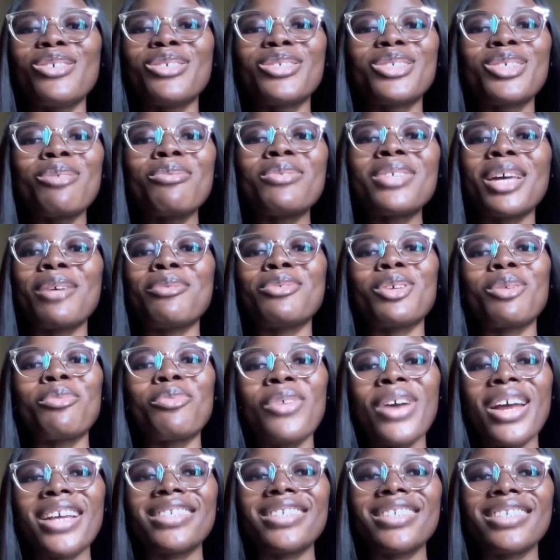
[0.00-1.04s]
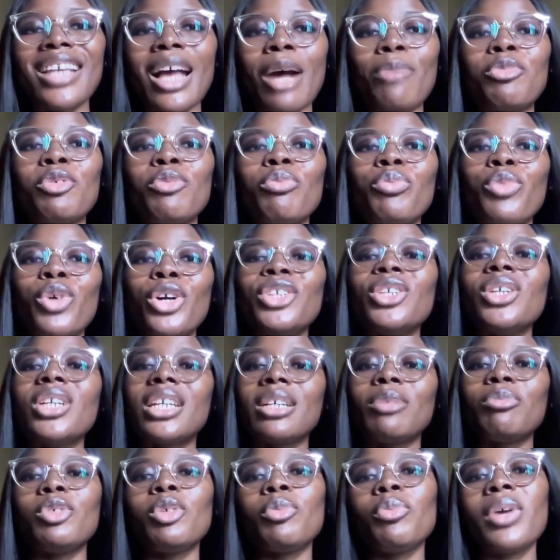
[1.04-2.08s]
sometimes surprises happen, but you
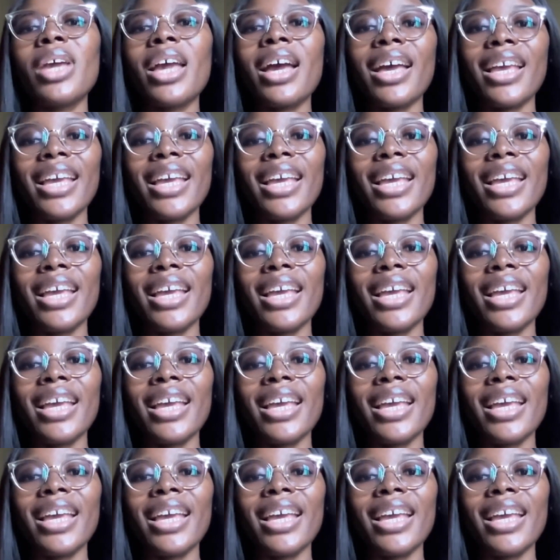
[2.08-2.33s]
can prepare